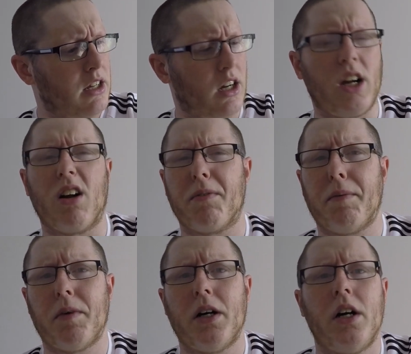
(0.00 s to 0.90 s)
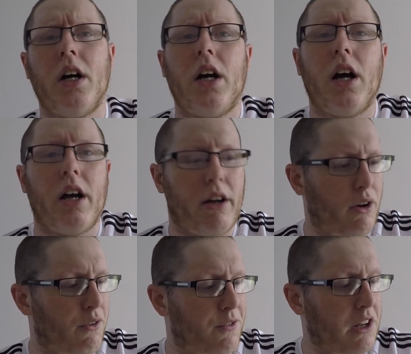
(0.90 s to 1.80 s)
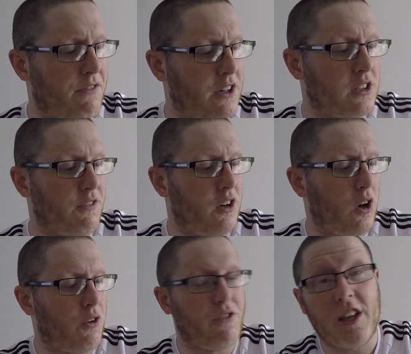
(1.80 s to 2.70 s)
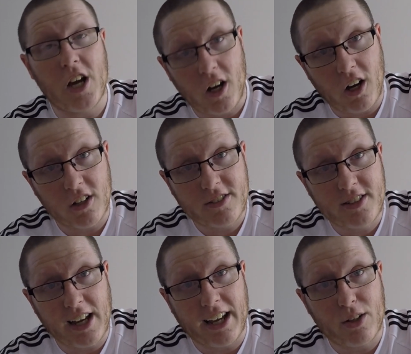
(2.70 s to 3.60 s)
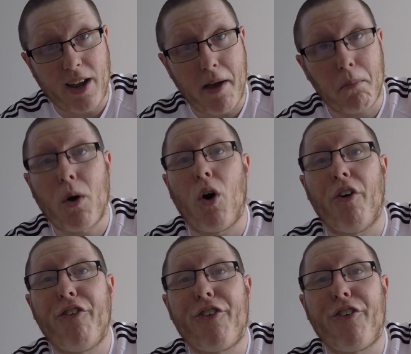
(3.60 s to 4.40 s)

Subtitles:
I can't remember, of the Festival of the Arts at Epcot.